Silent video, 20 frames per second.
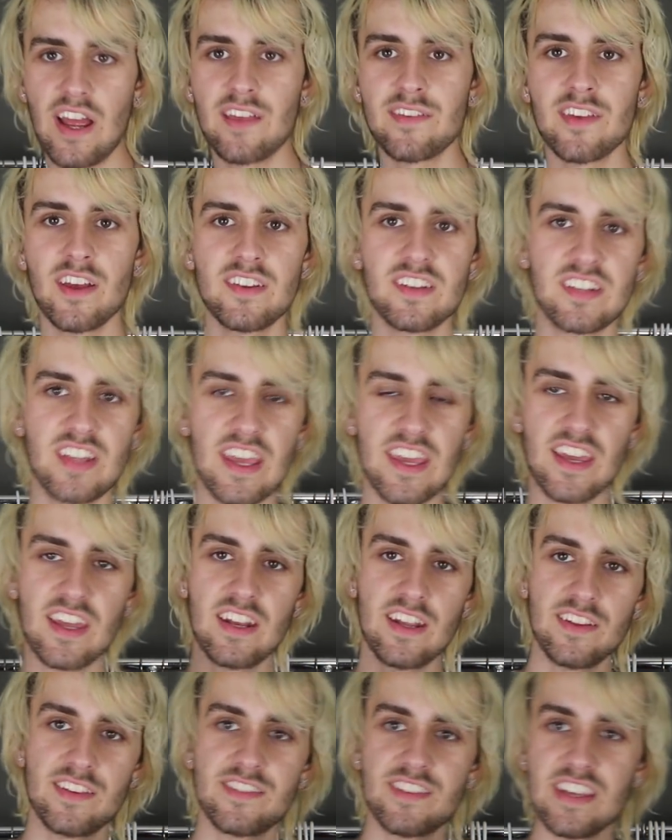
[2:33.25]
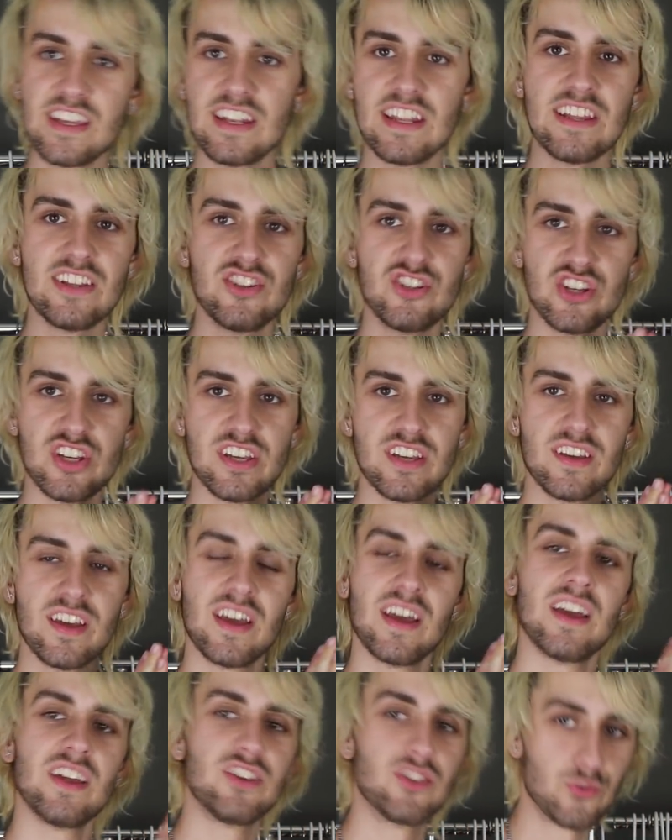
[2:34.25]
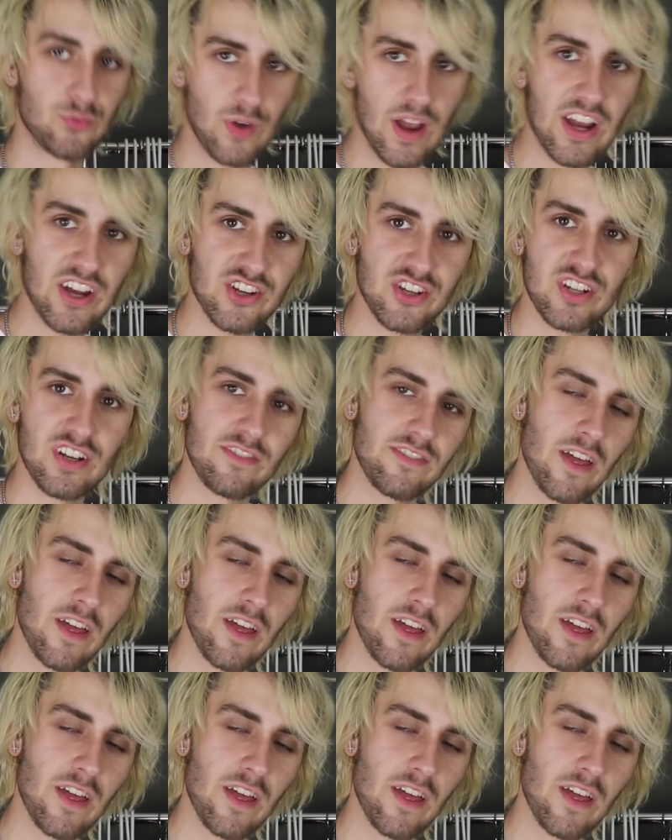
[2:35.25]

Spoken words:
I decided to take it in a CDG direction,